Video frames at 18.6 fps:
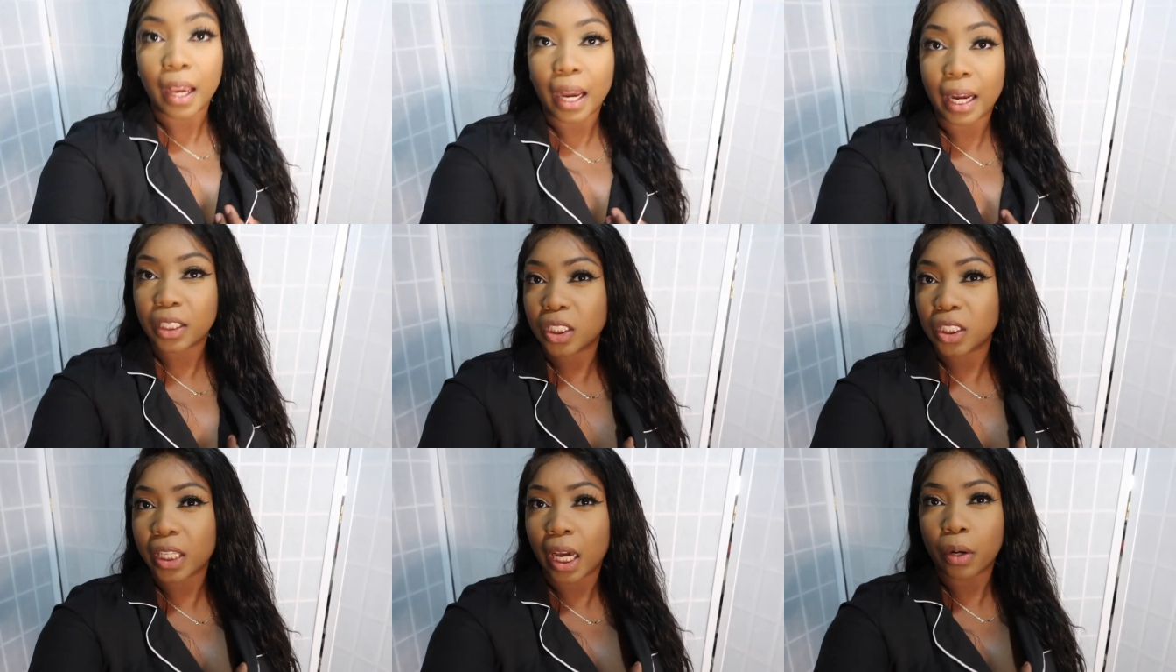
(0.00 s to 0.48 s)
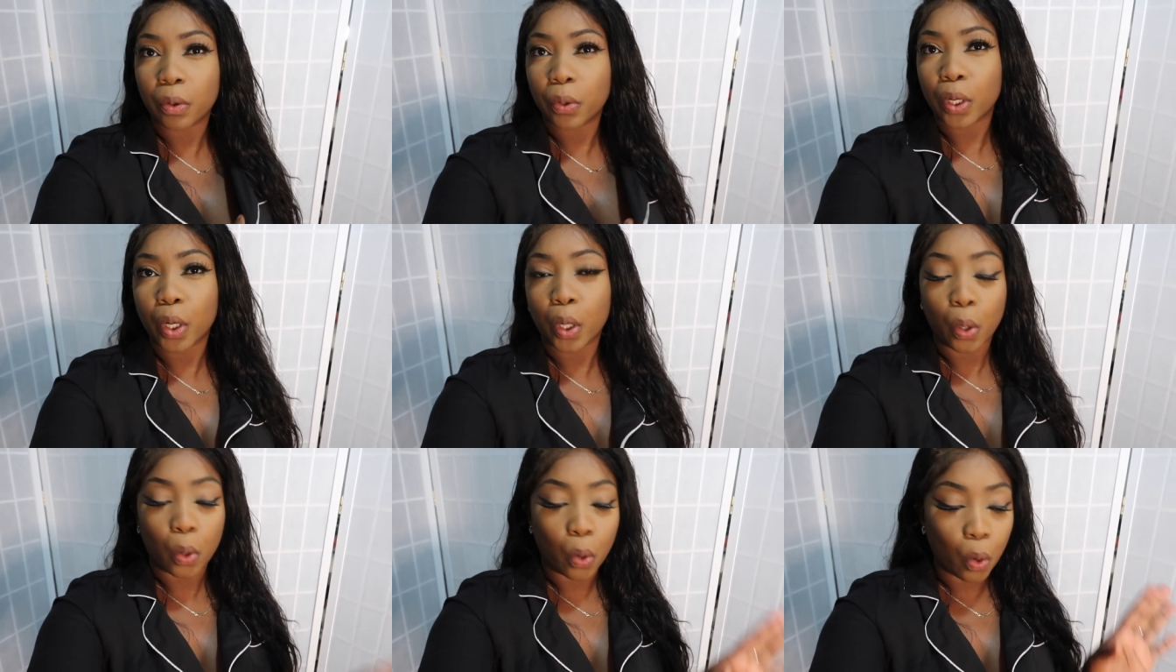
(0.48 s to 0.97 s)
i just got
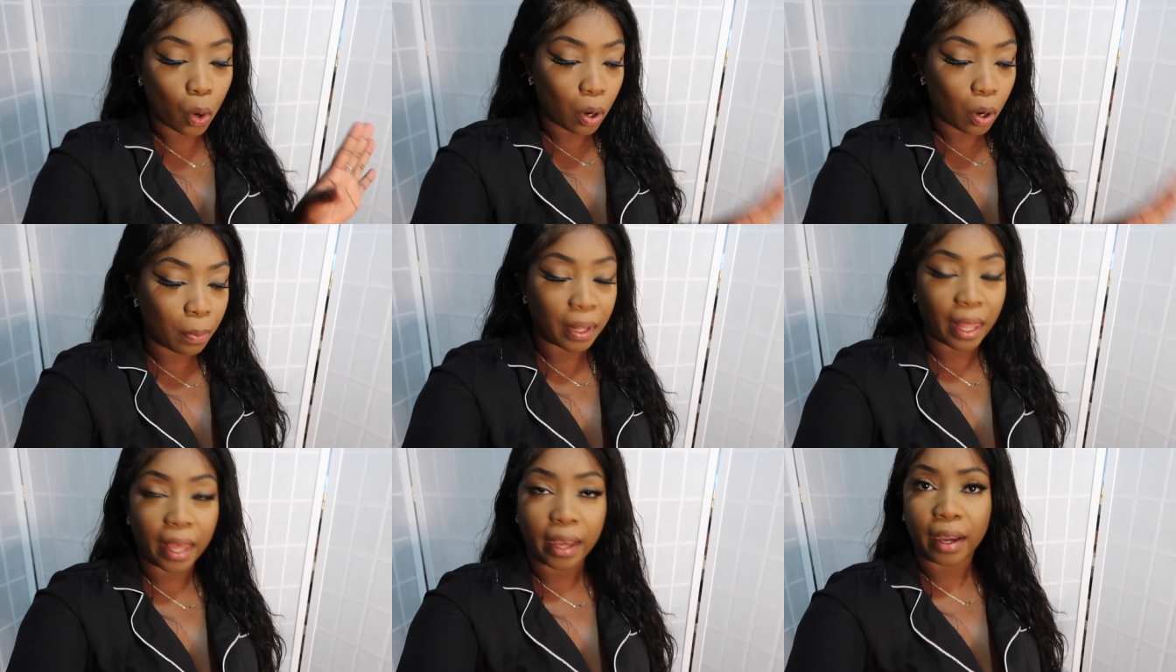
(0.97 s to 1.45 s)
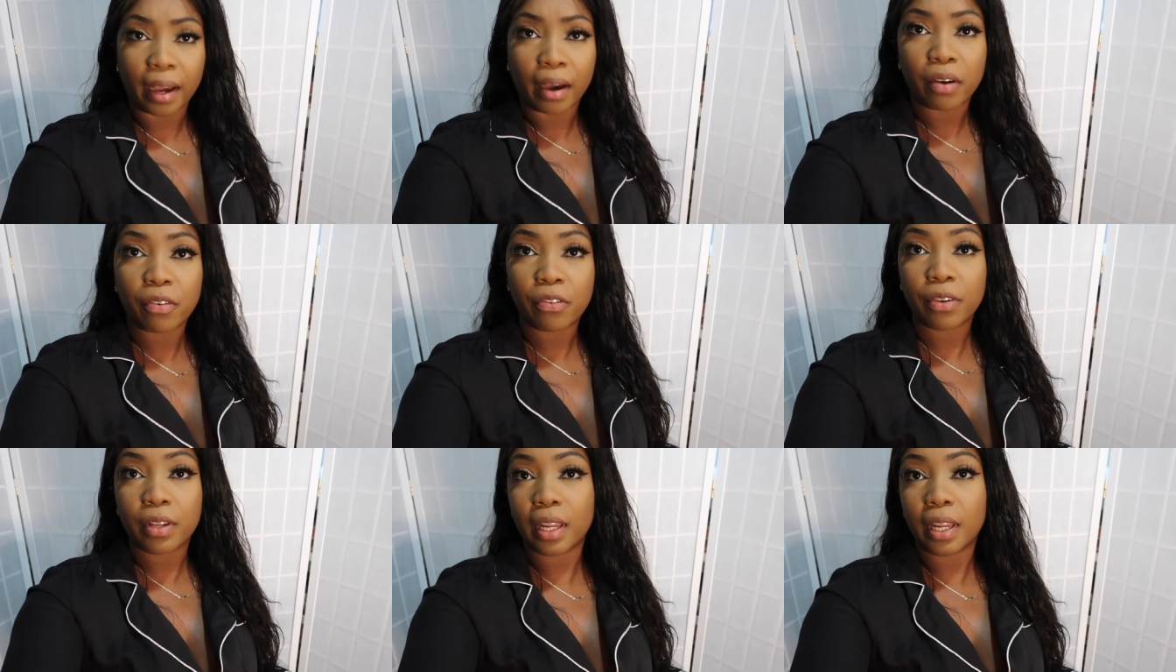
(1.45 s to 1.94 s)
on an all black
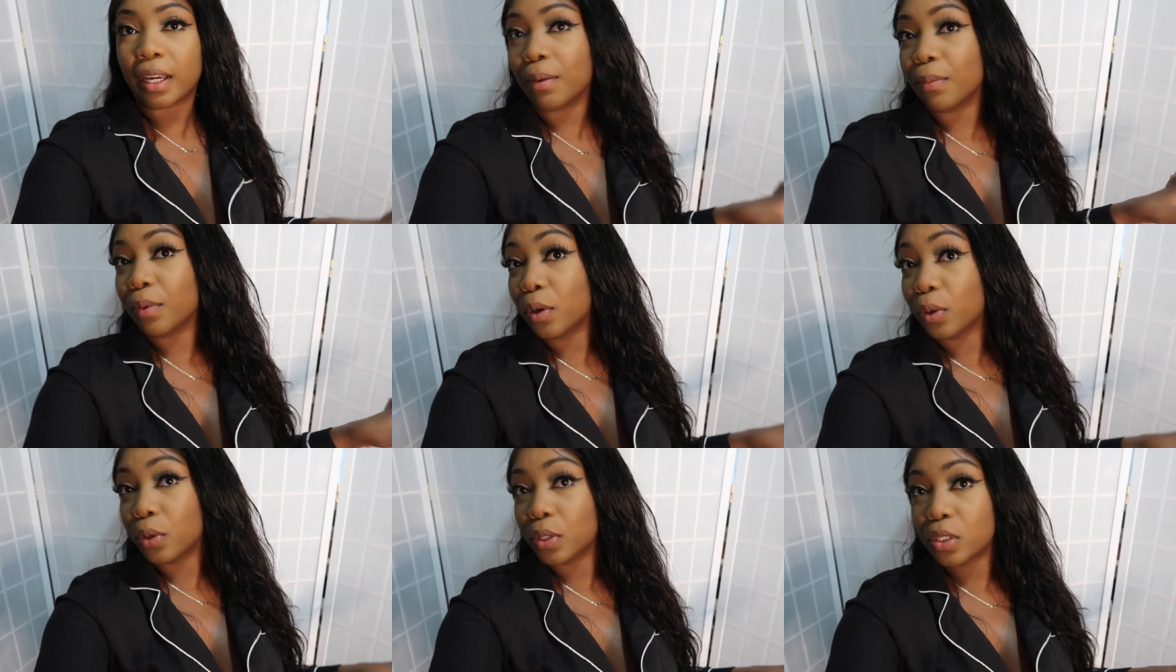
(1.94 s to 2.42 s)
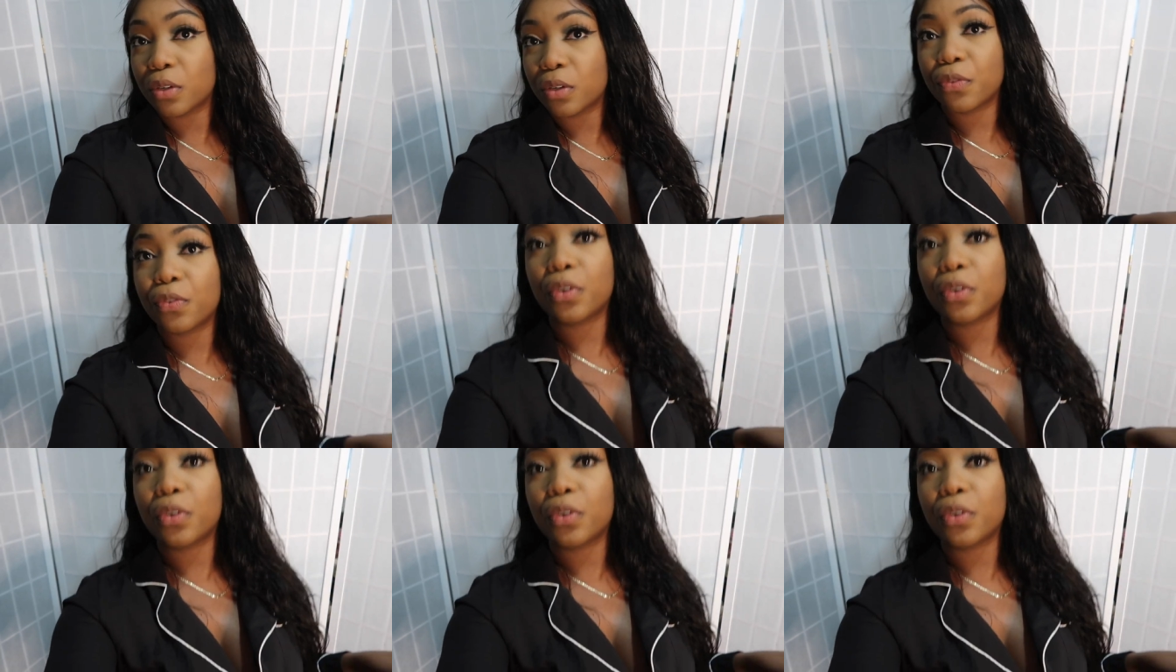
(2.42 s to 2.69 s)
outfit like i'm going to a